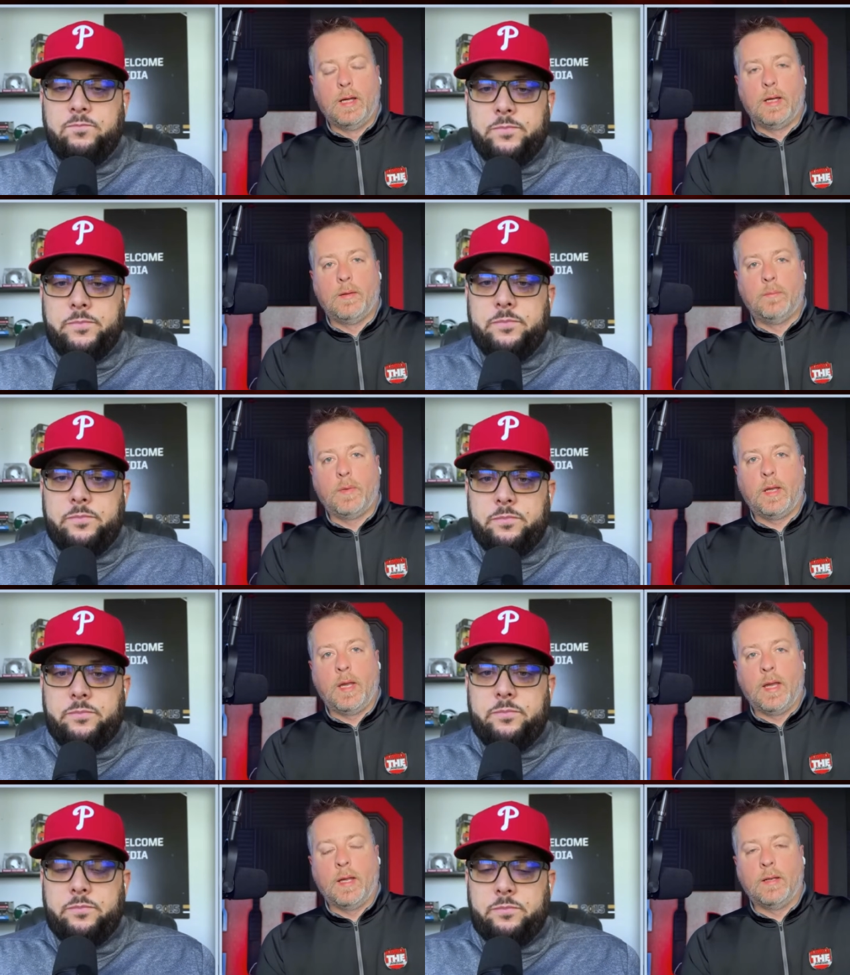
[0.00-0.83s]
Speaker 1: Um,
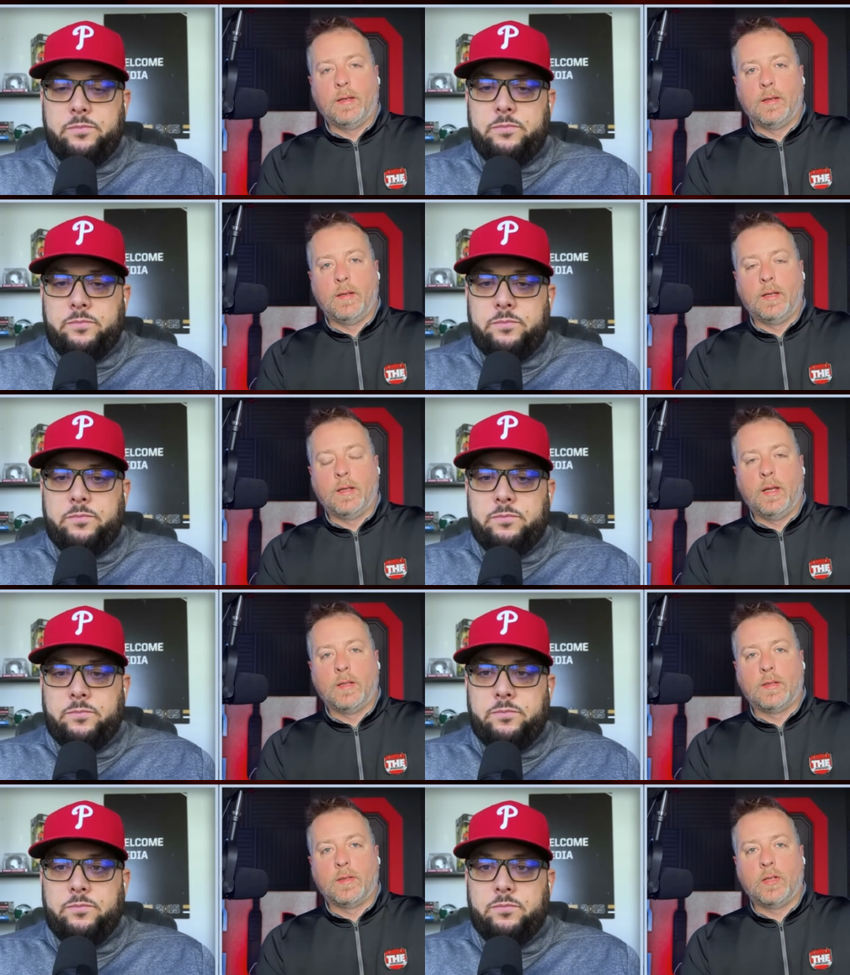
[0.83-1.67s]
and it,
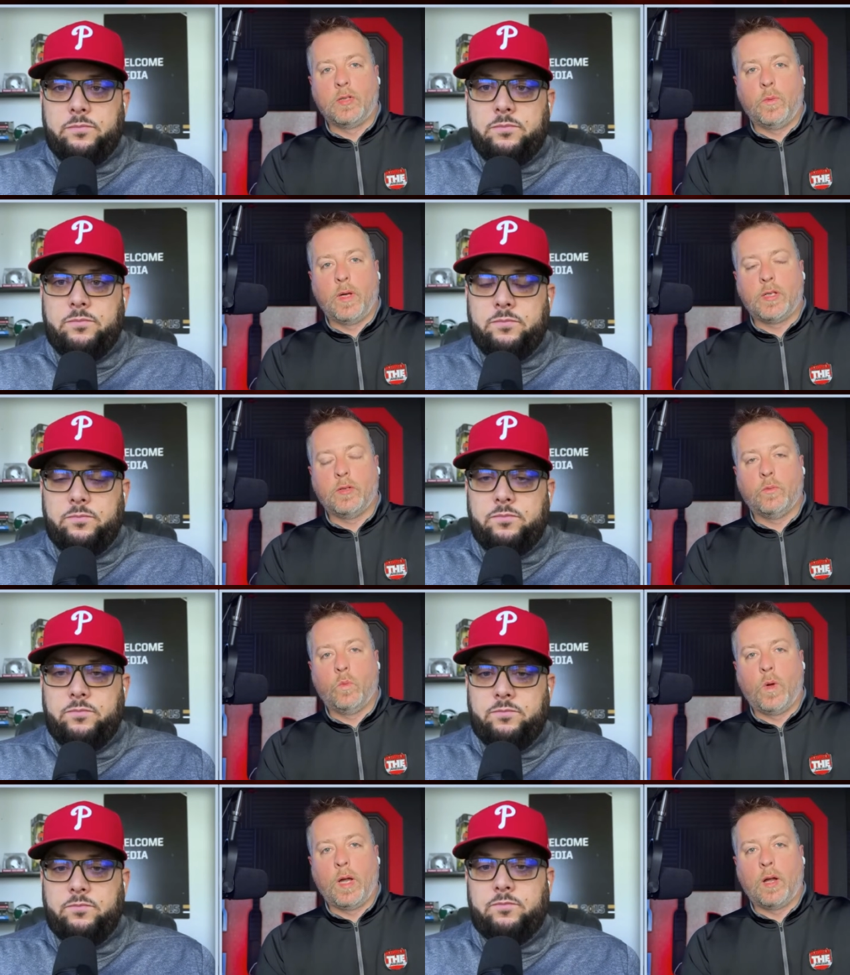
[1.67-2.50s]
it's a
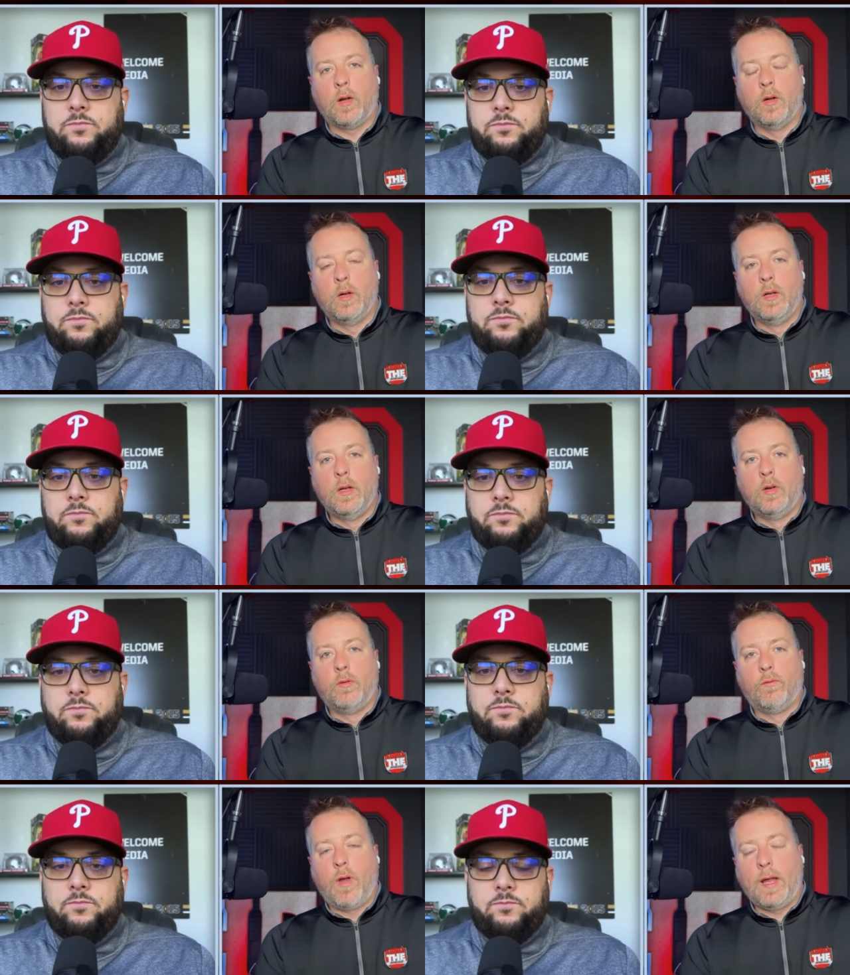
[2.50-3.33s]
situation where
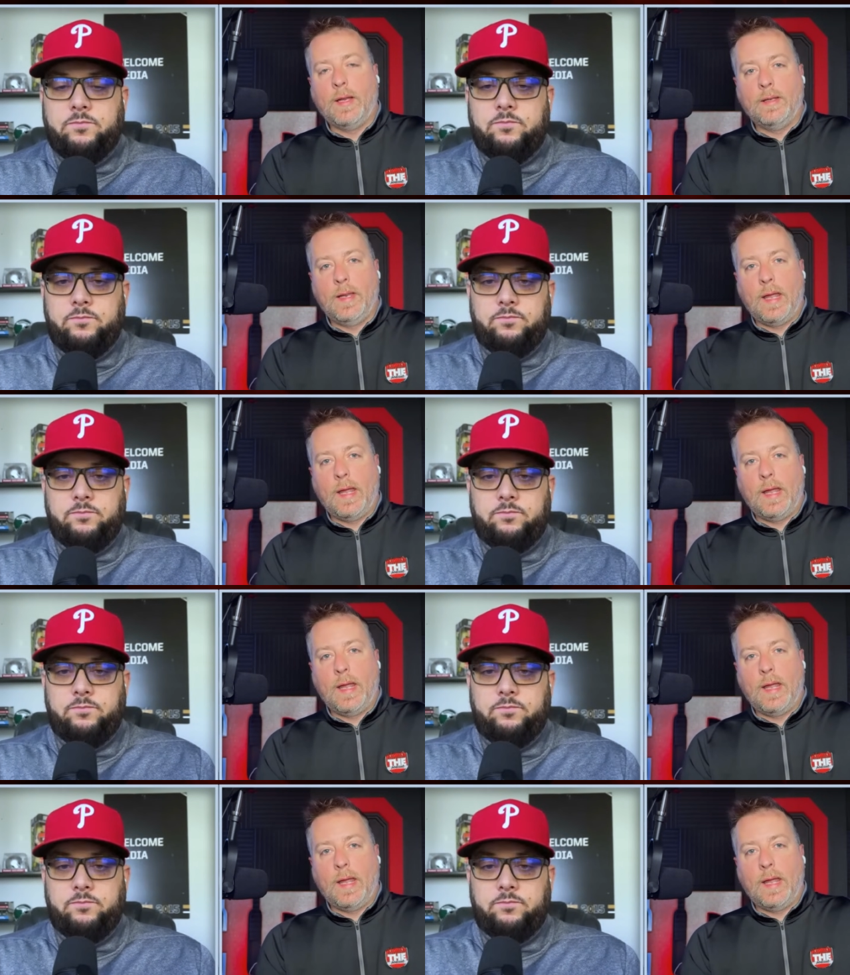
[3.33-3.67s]
Ryan